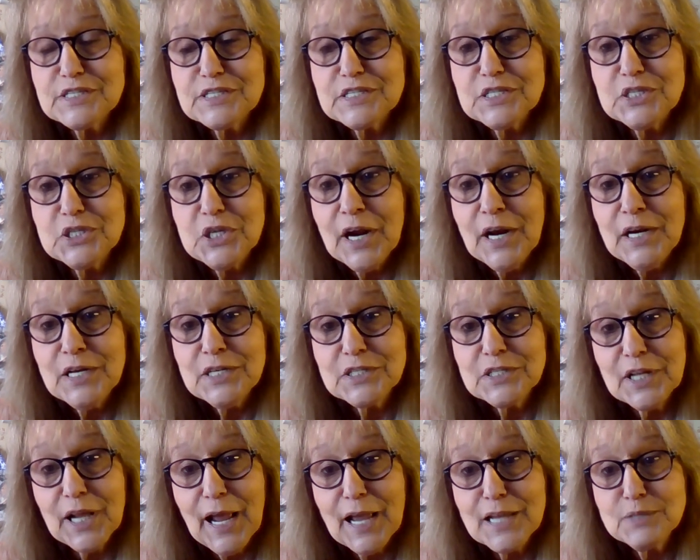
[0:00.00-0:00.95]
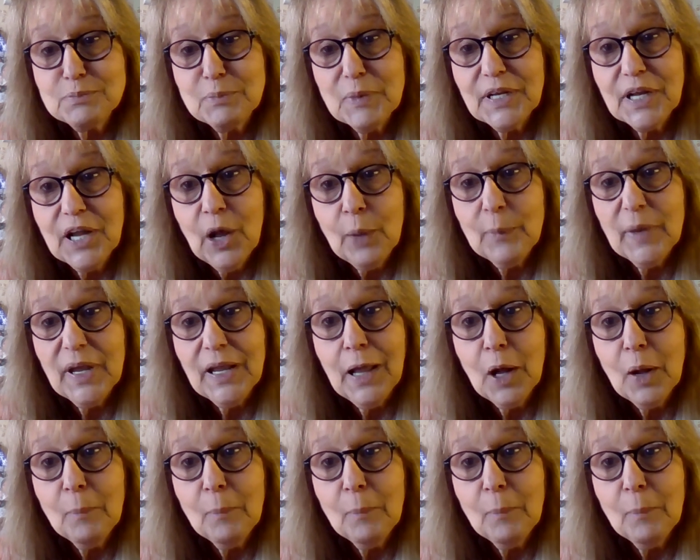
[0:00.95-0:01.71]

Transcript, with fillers: is a change that has been coming